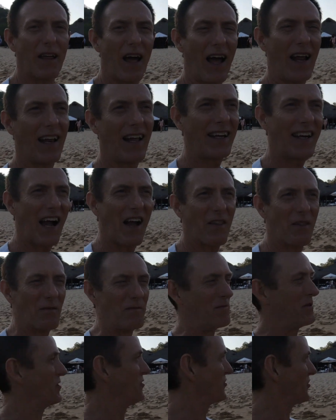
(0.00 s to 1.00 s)
I like how the
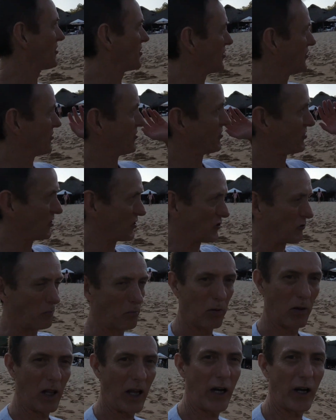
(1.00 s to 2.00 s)
music isn't just
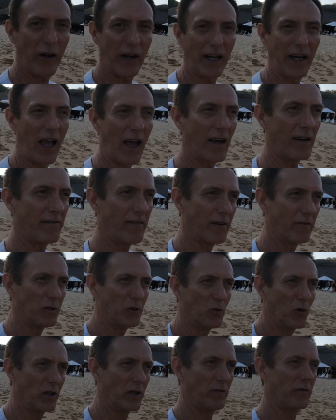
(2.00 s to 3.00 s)
blaring out of every
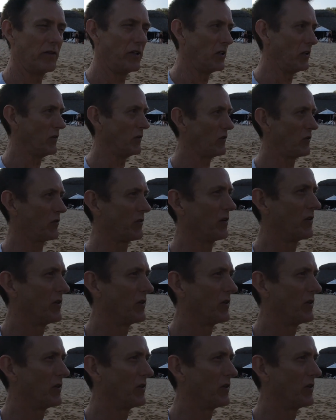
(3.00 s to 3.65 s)
one of these